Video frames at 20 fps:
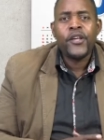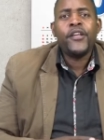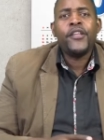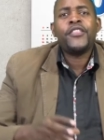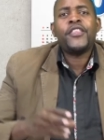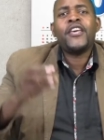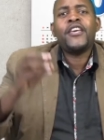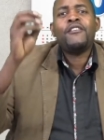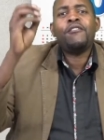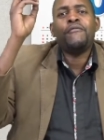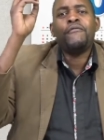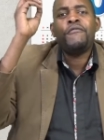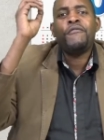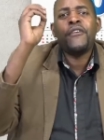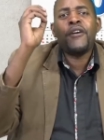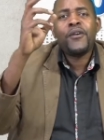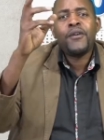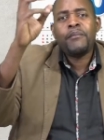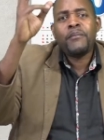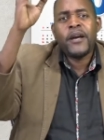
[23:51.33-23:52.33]
Thank you
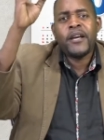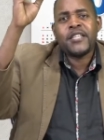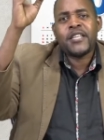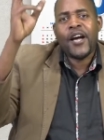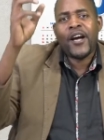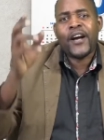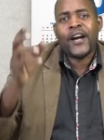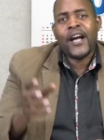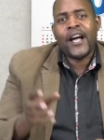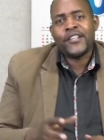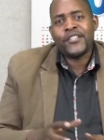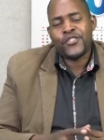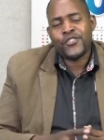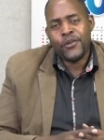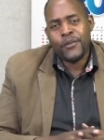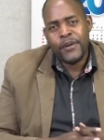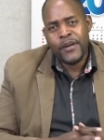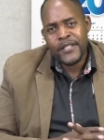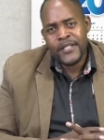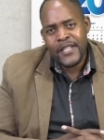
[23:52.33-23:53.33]
very much, our
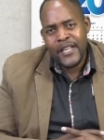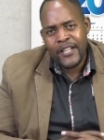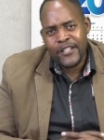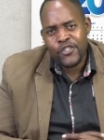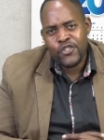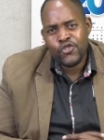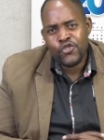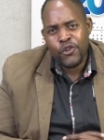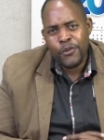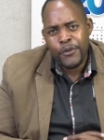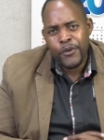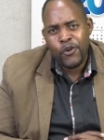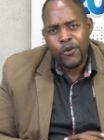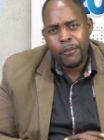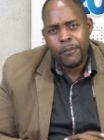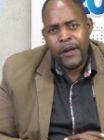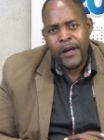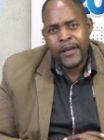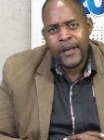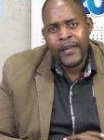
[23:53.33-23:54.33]
customers at Tropical
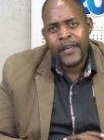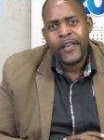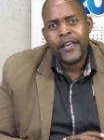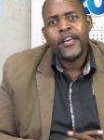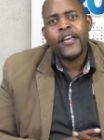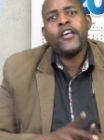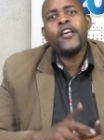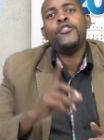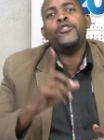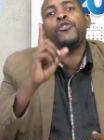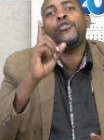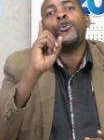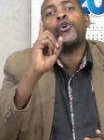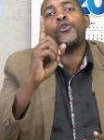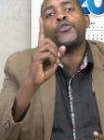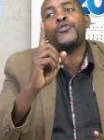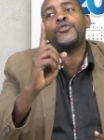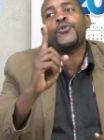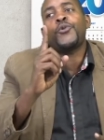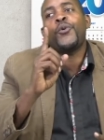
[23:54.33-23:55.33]
Bank, and
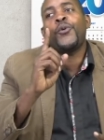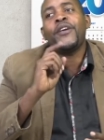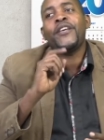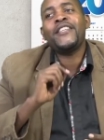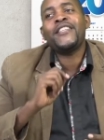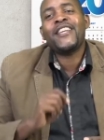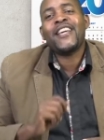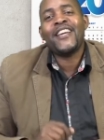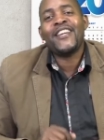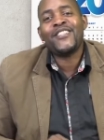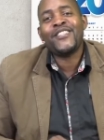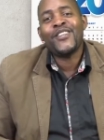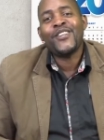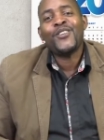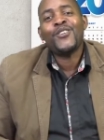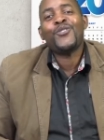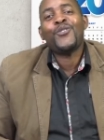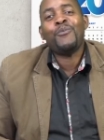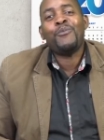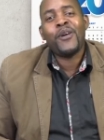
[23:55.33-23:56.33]
those who
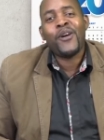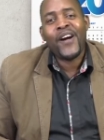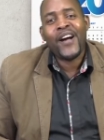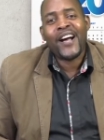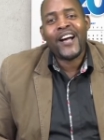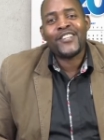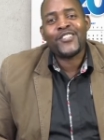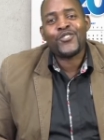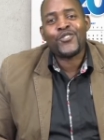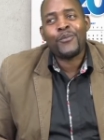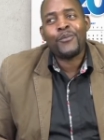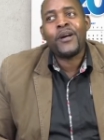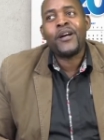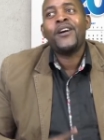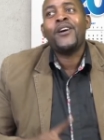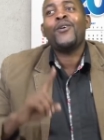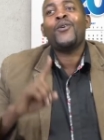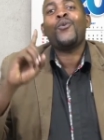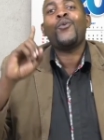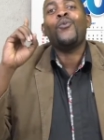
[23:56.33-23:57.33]
intend to be our customers.
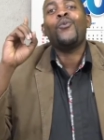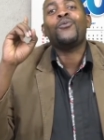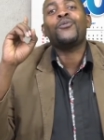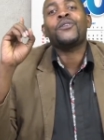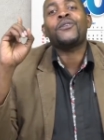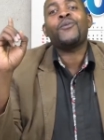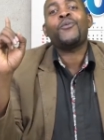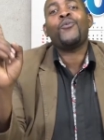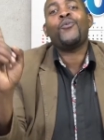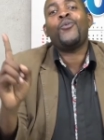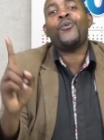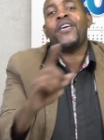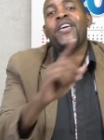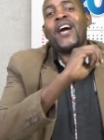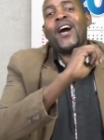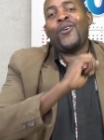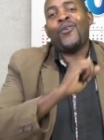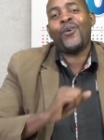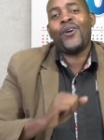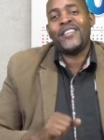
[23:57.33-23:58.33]
We
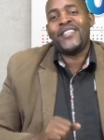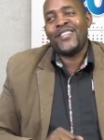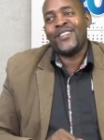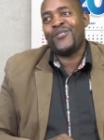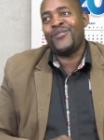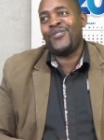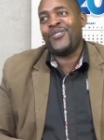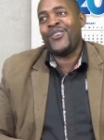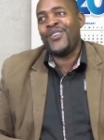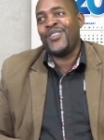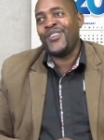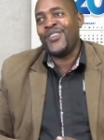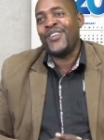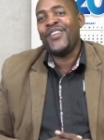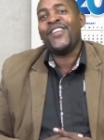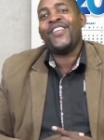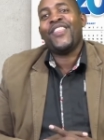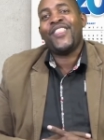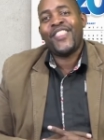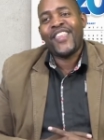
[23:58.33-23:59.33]
are waiting for you.
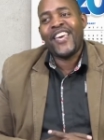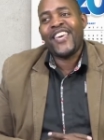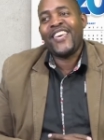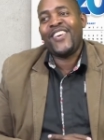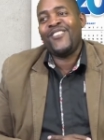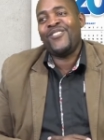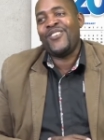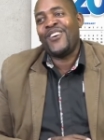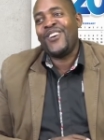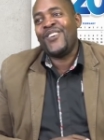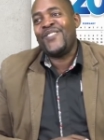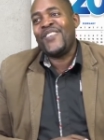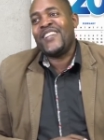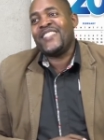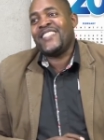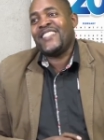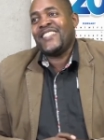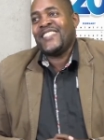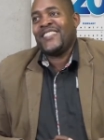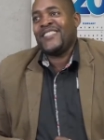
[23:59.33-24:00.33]
Thank you very much.